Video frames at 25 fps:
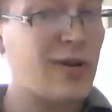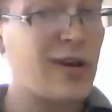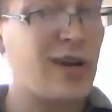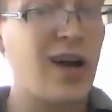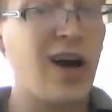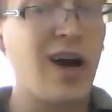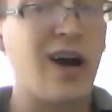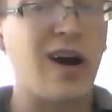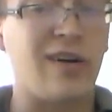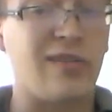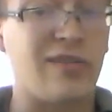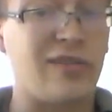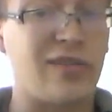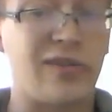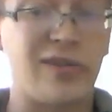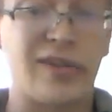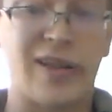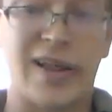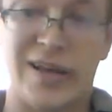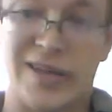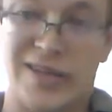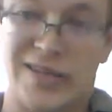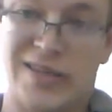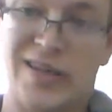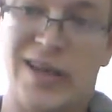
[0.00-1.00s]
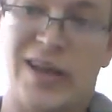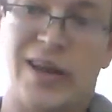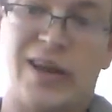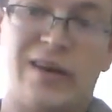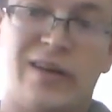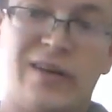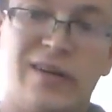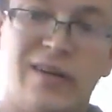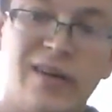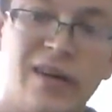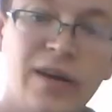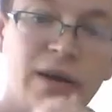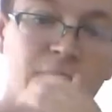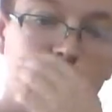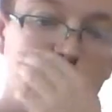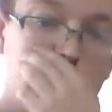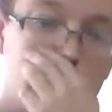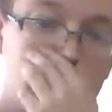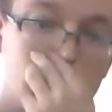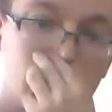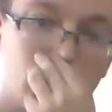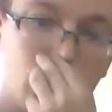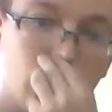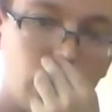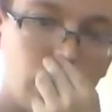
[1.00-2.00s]
Maga for the last 8.
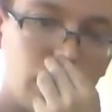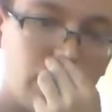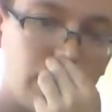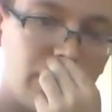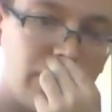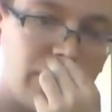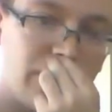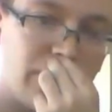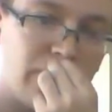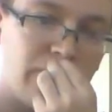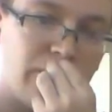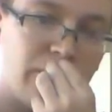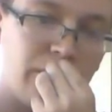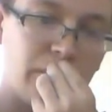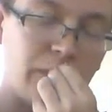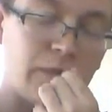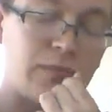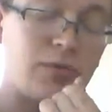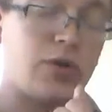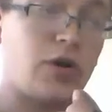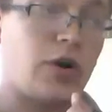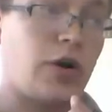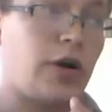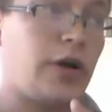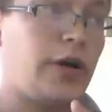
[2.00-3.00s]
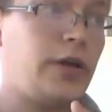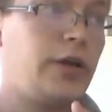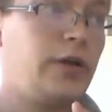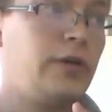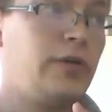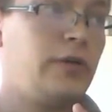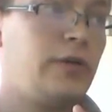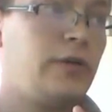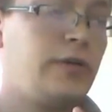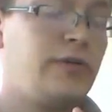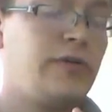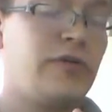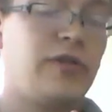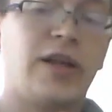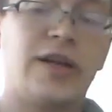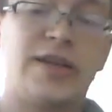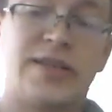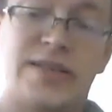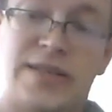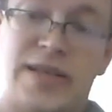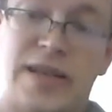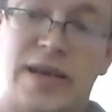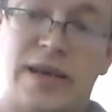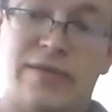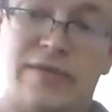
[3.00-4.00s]
So, I'm sorry, for the
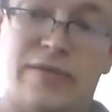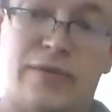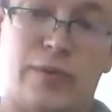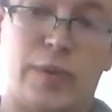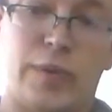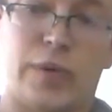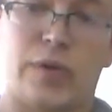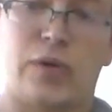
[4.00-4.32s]
last 10 for